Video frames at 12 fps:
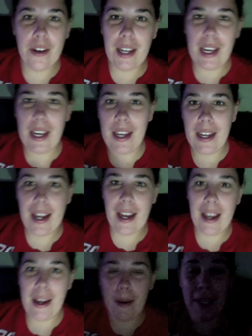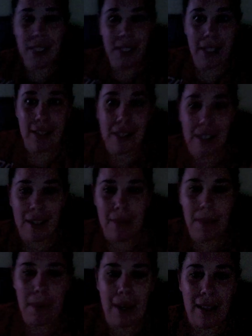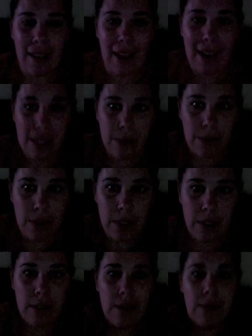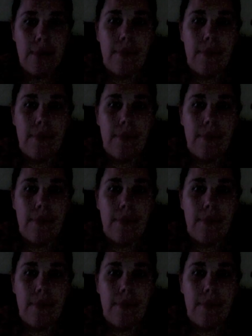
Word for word: and I'm not saying this is going to be my last one,